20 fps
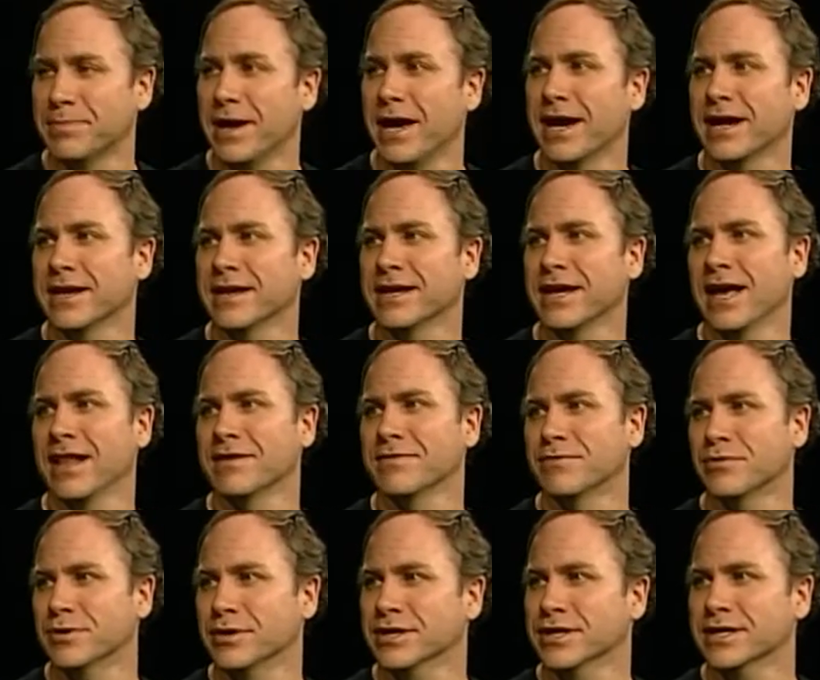back in
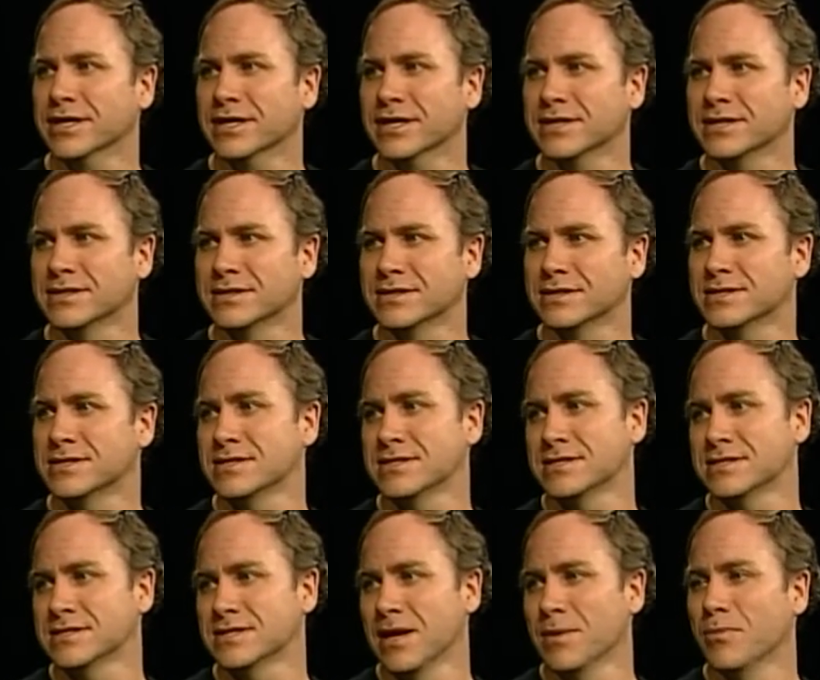California
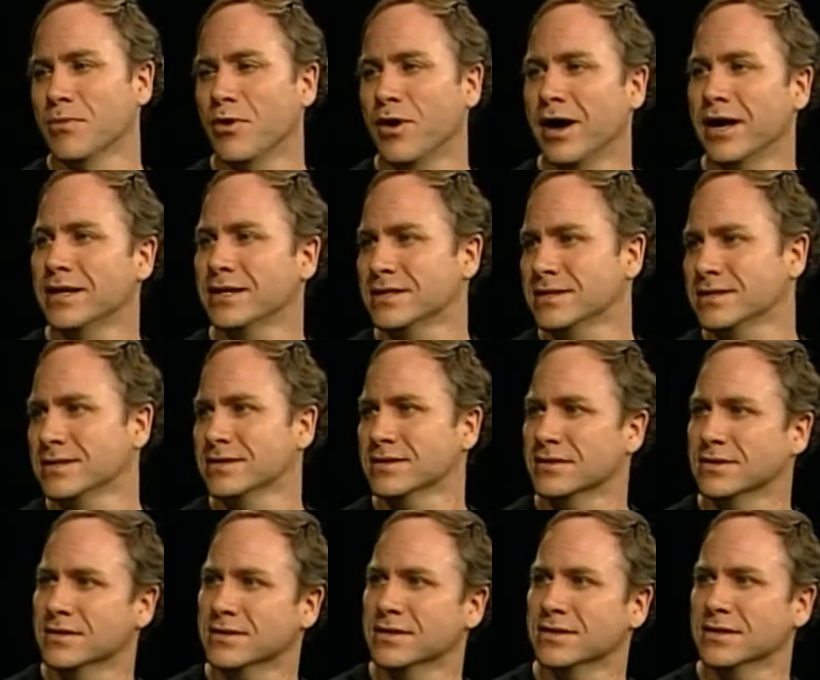somewhat.
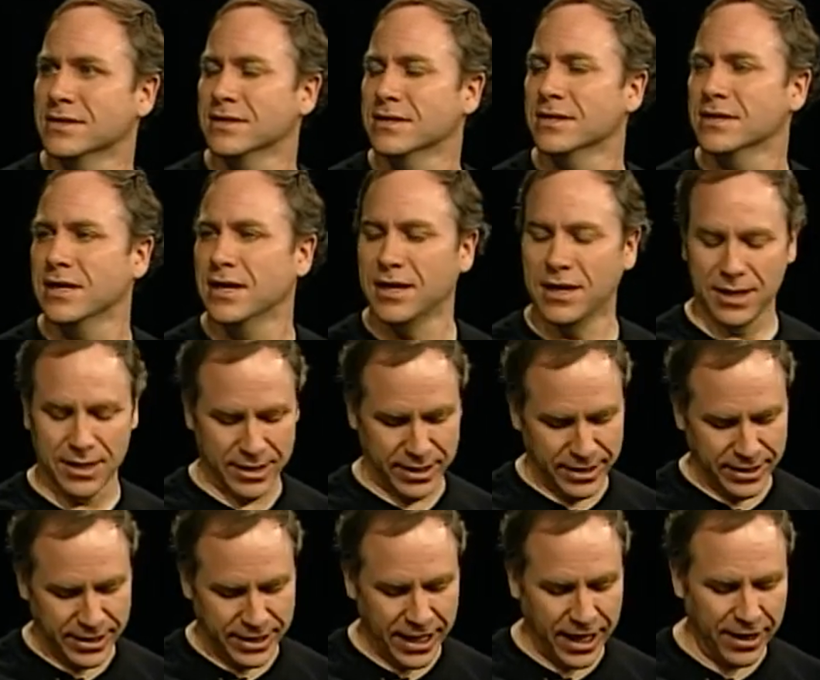Okay. Uh,
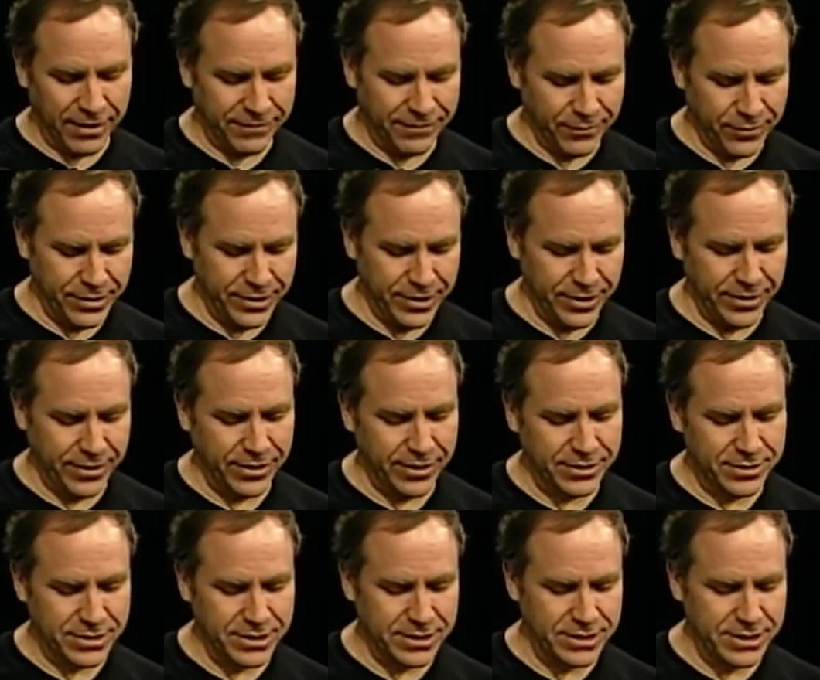in California,
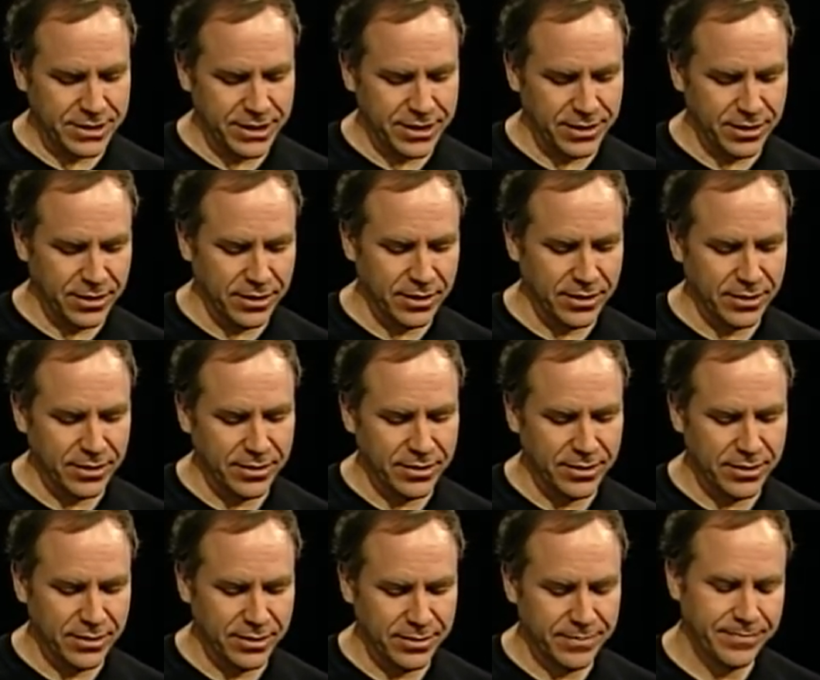they're still.
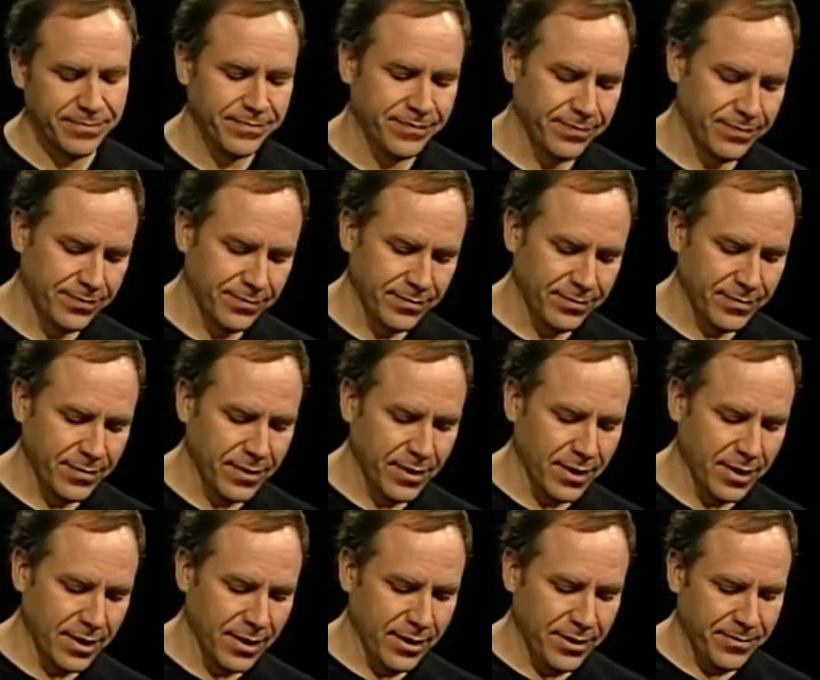
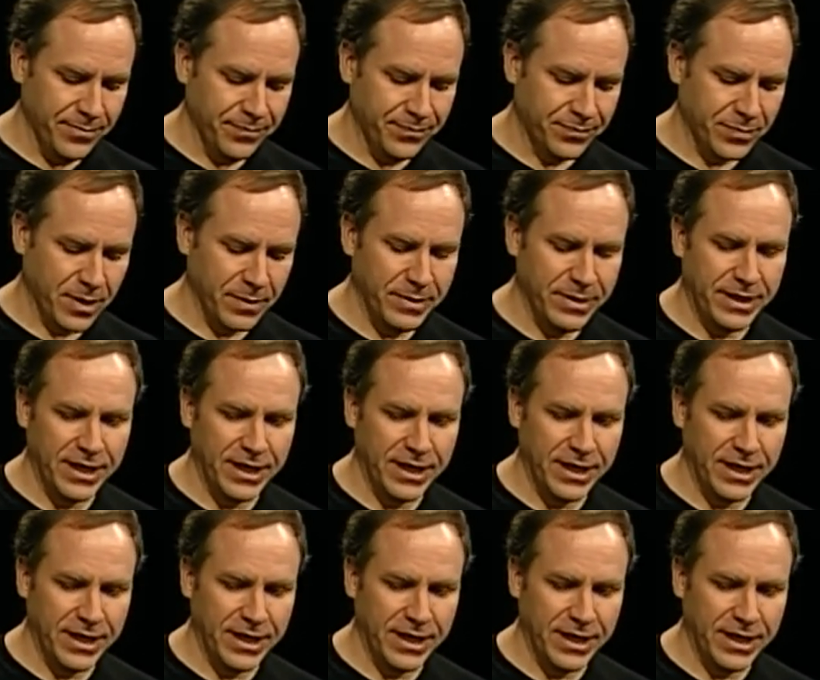I mean,